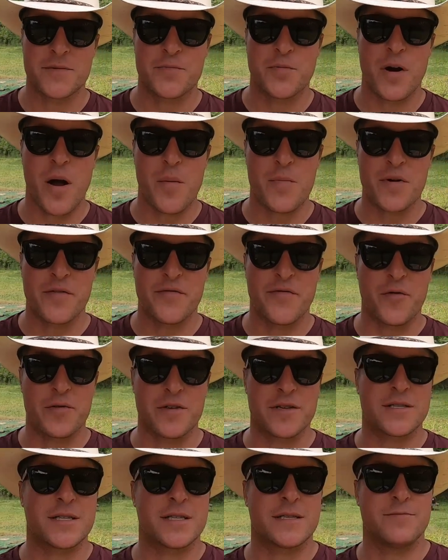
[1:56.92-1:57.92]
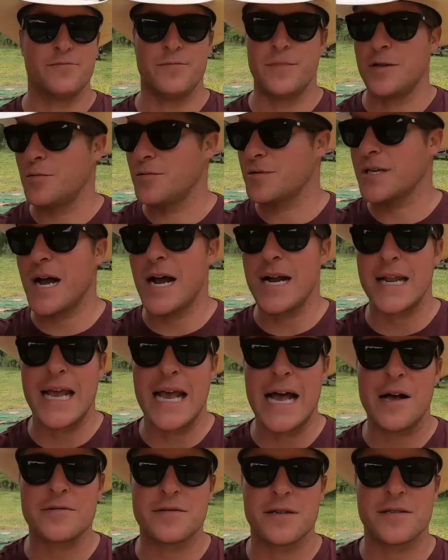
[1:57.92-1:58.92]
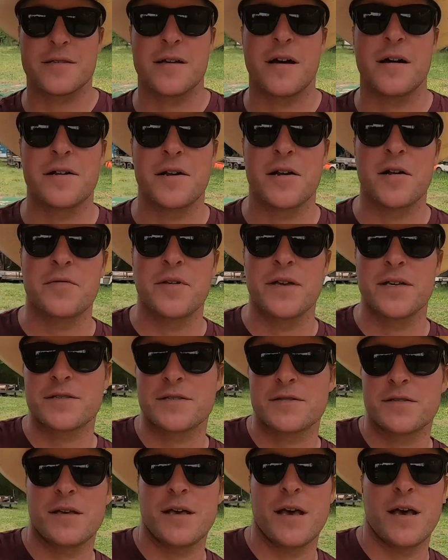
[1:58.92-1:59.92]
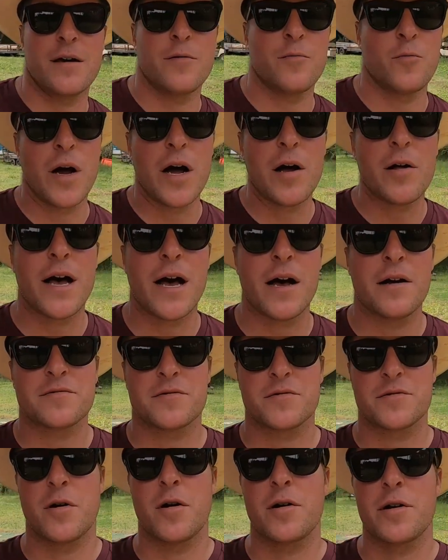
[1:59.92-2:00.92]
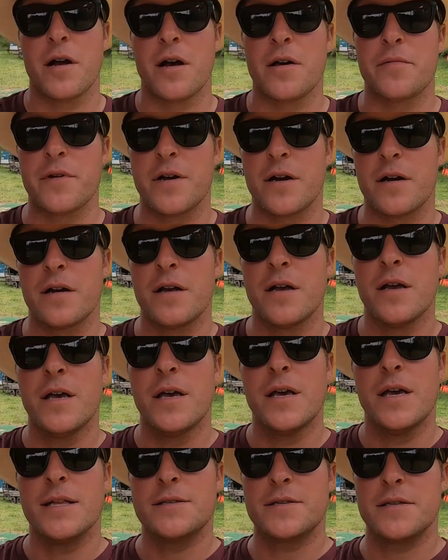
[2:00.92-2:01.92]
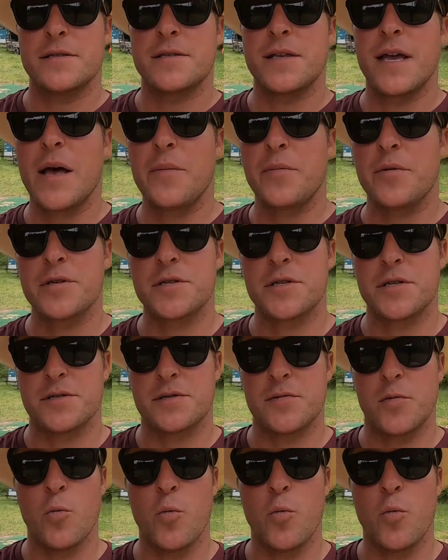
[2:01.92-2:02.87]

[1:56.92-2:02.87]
property for this little tiny house that's on here. This well house was already on there. It's established, it's a